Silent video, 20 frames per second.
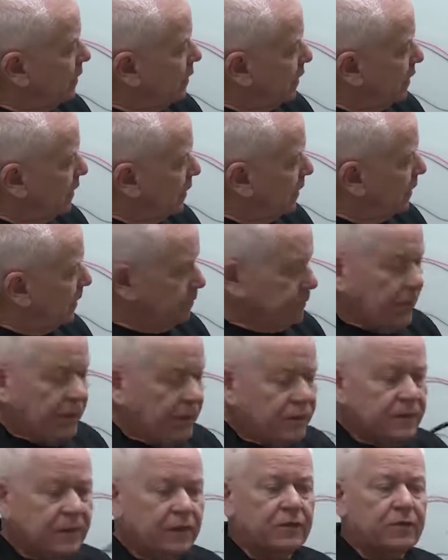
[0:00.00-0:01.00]
I
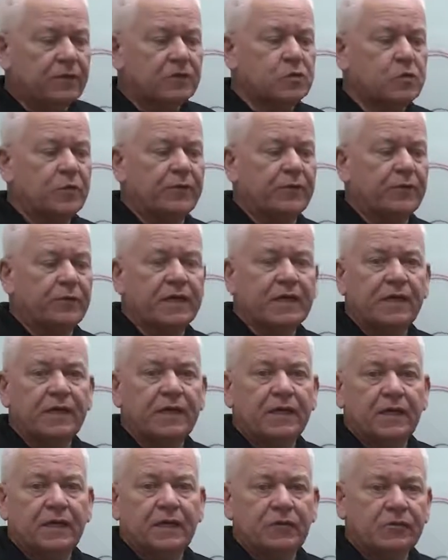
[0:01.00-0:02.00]
take this with me.
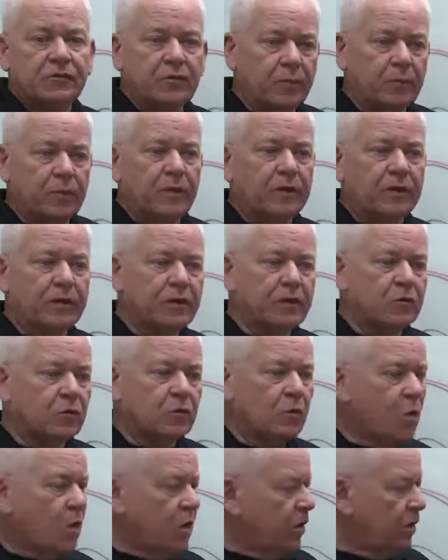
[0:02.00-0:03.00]
So I plug it into the
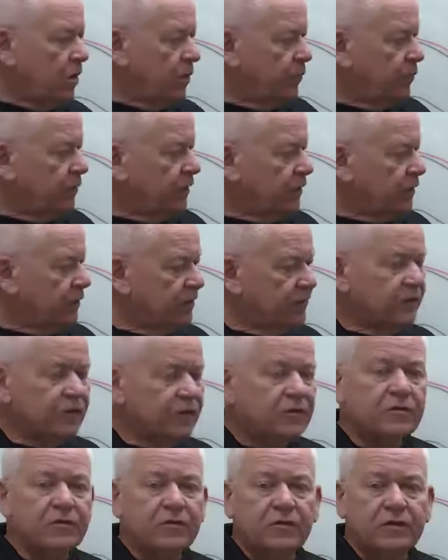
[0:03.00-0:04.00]
wall, plug this
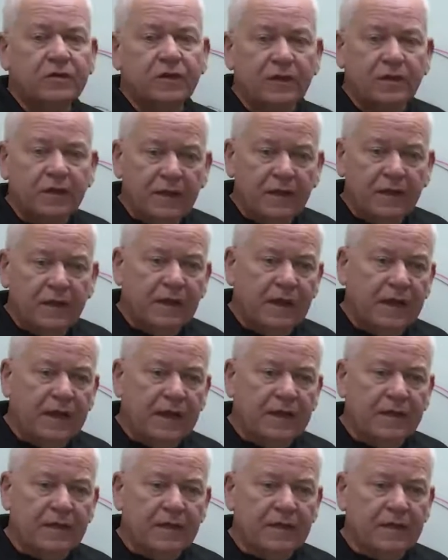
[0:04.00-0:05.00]
into it,
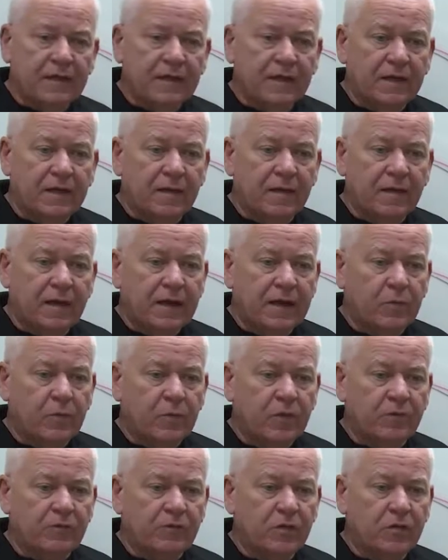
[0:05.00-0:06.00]
and then I get
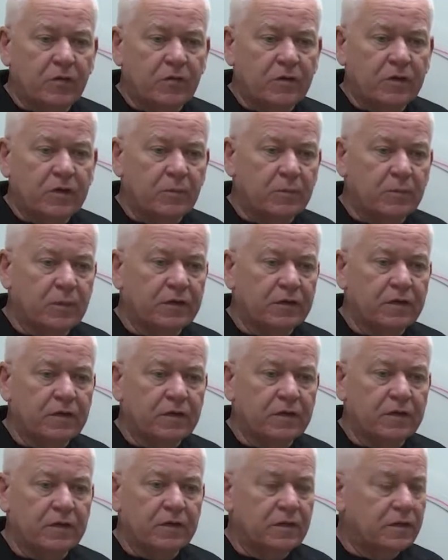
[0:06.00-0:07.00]
my phone and I plug it
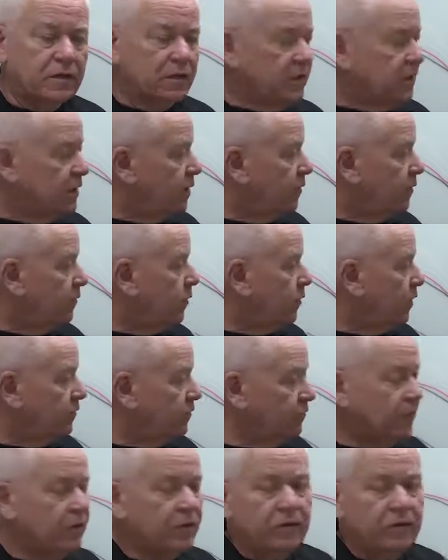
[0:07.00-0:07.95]
in, plug